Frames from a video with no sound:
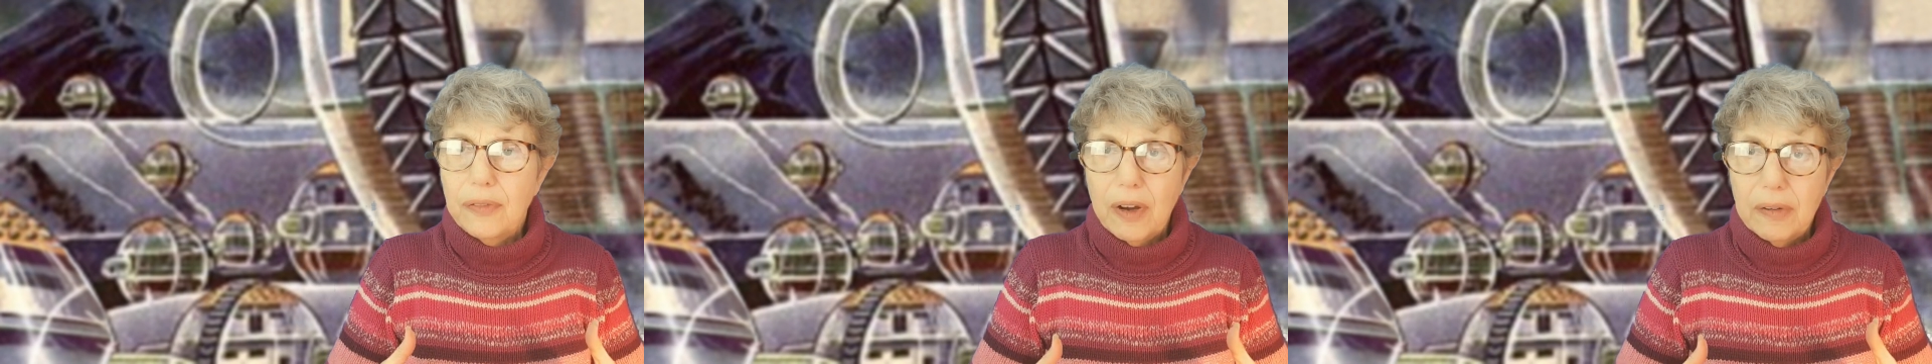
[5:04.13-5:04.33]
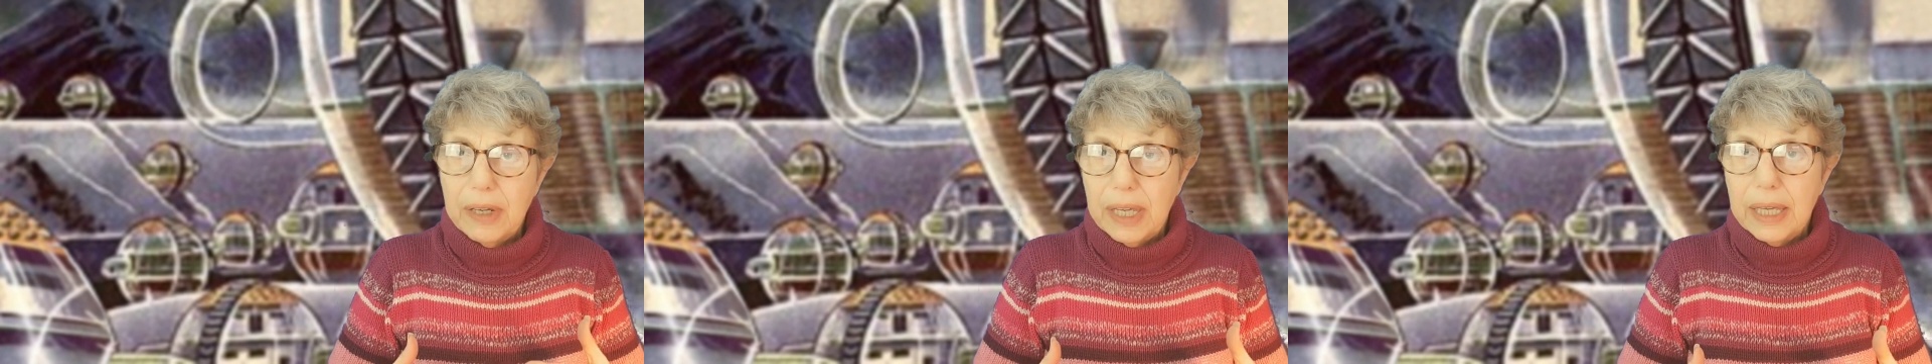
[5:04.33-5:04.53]

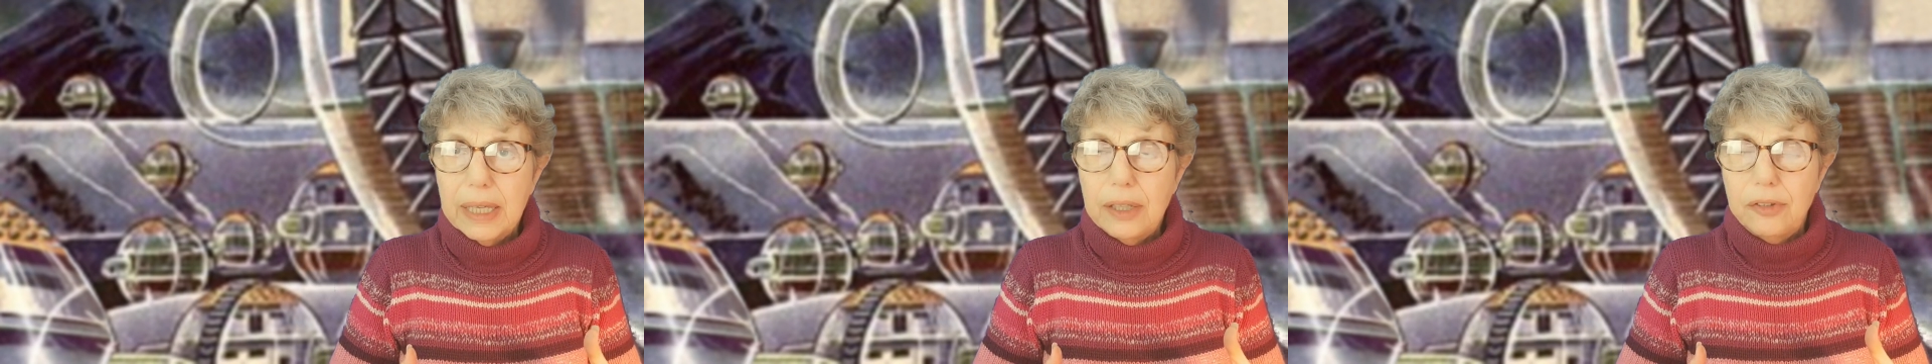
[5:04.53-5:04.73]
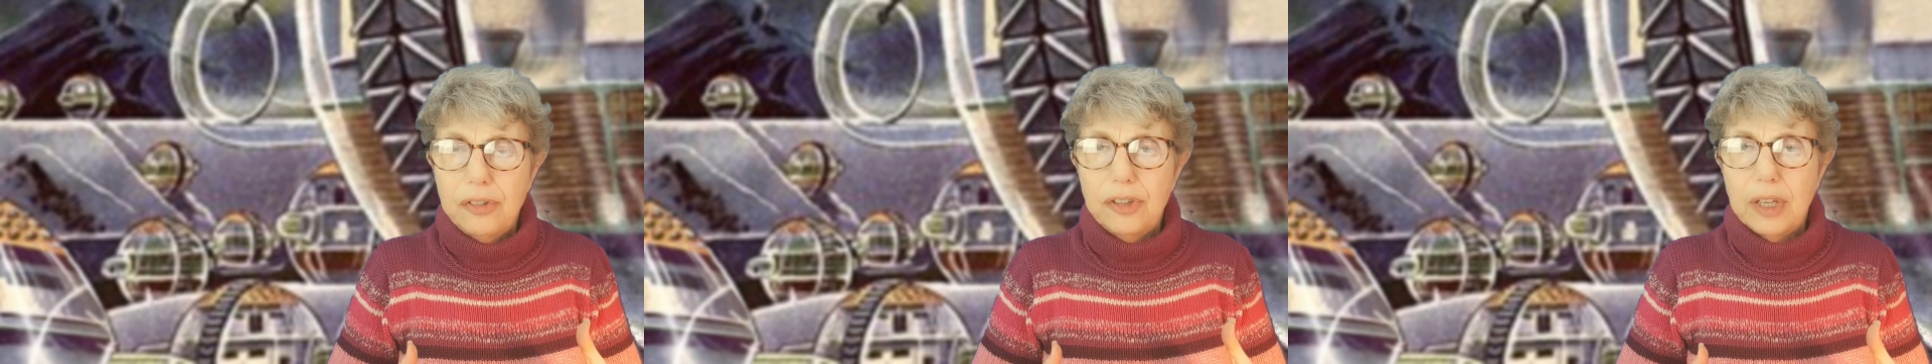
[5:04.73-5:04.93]
very
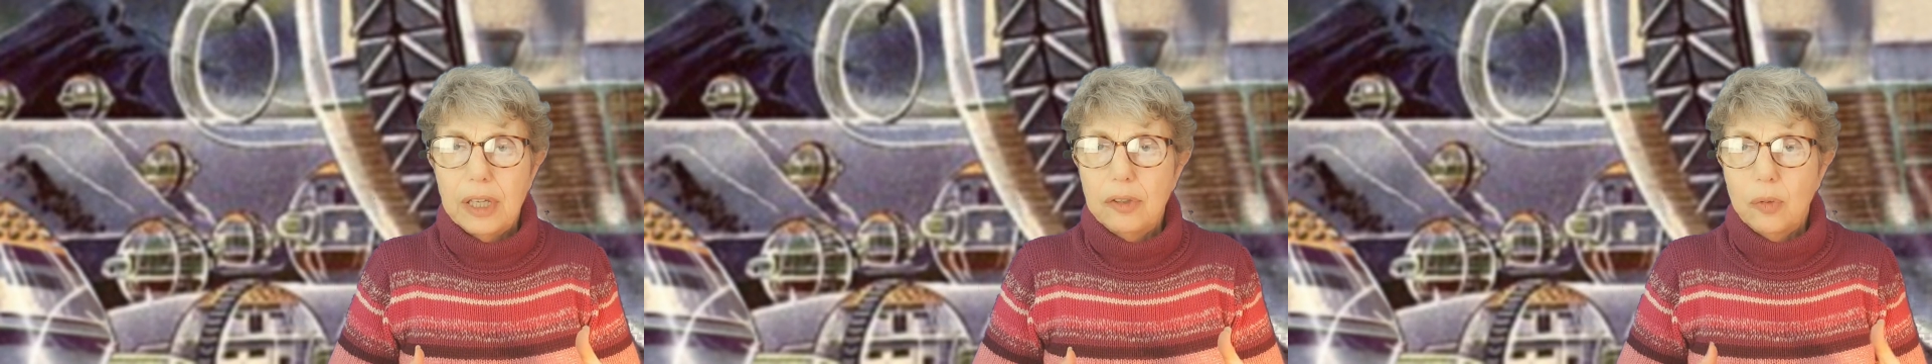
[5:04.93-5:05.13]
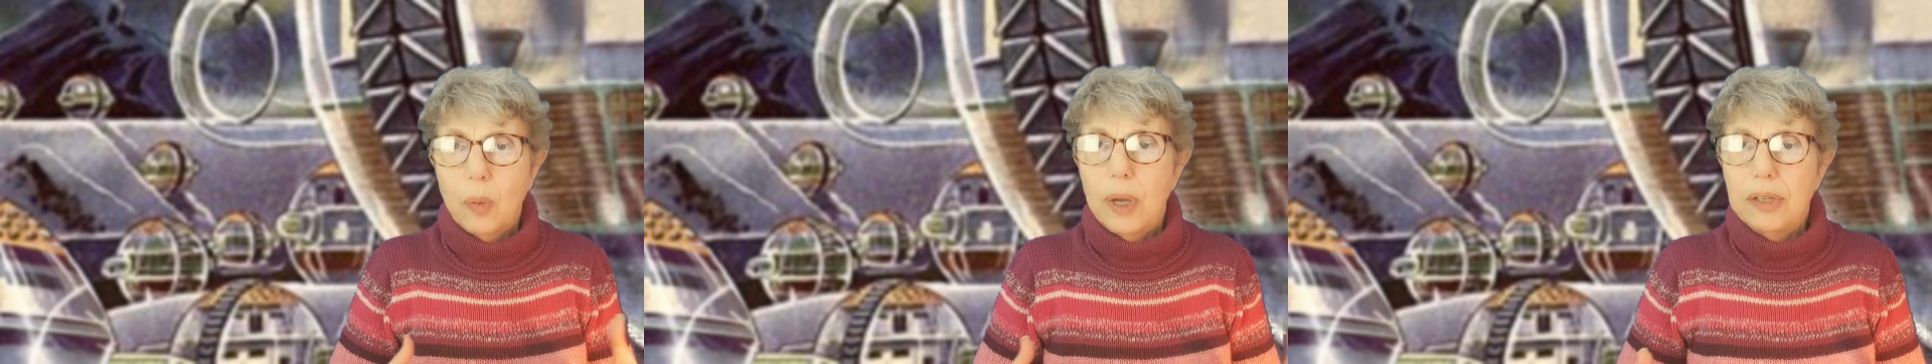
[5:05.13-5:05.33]

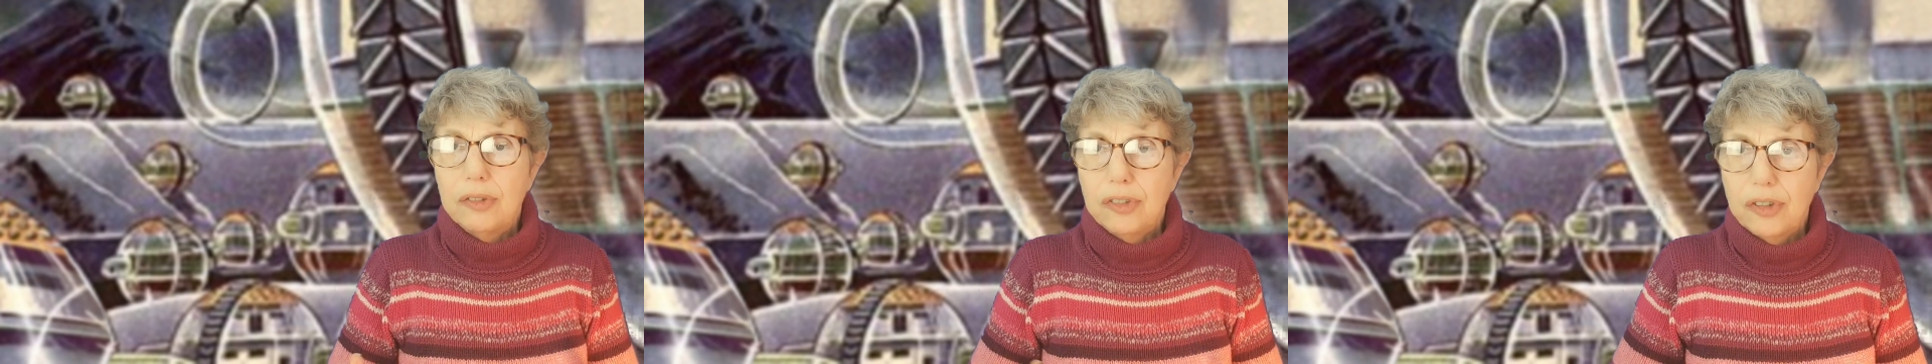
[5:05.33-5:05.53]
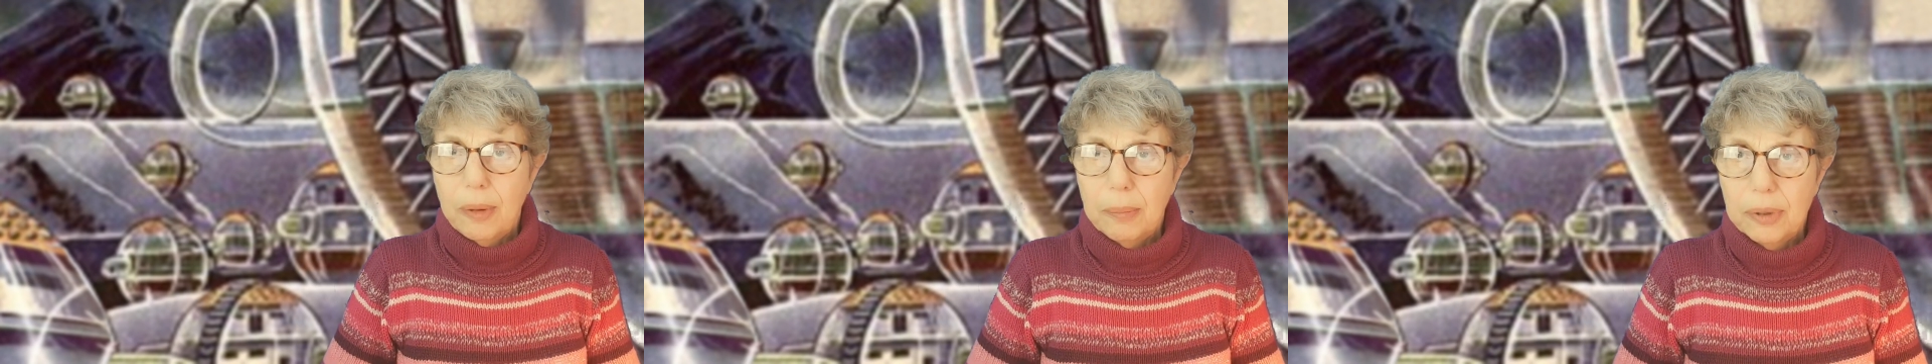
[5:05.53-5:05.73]
heated
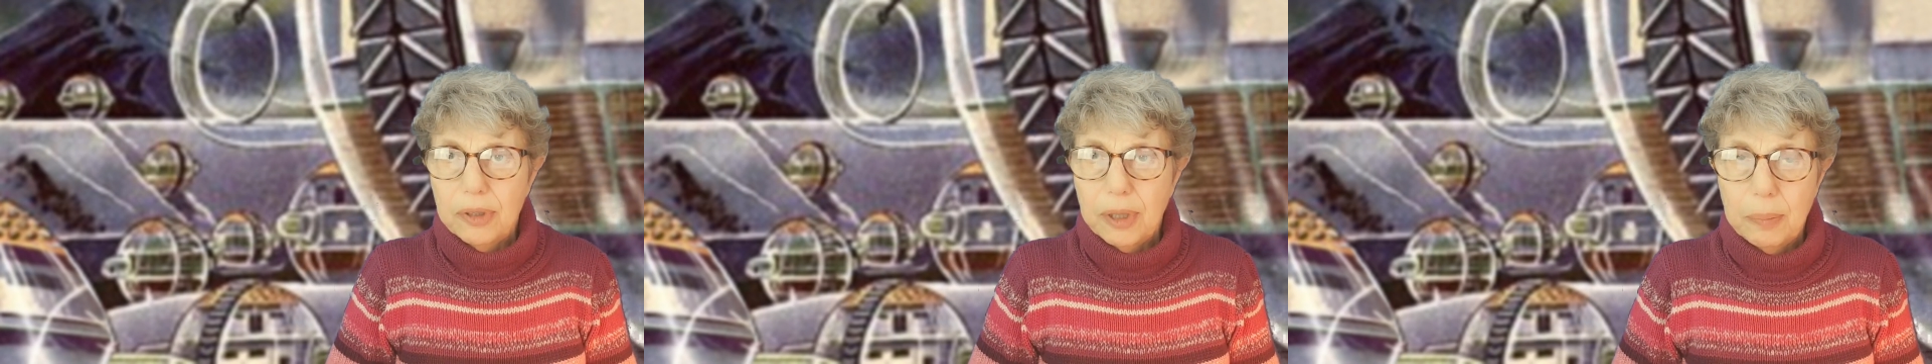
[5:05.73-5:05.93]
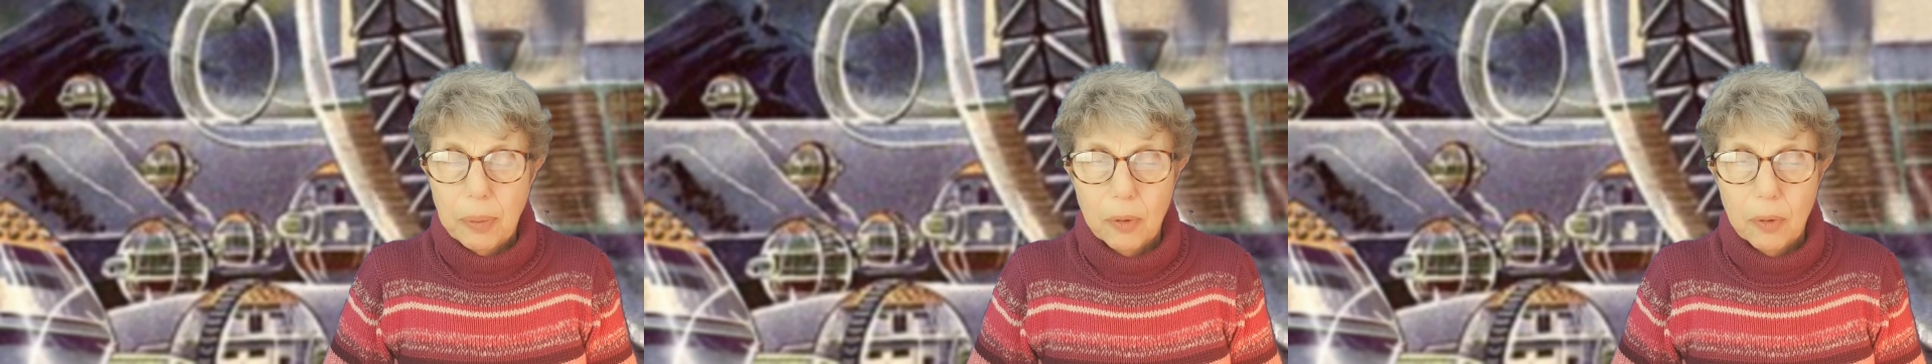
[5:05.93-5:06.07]
when somebody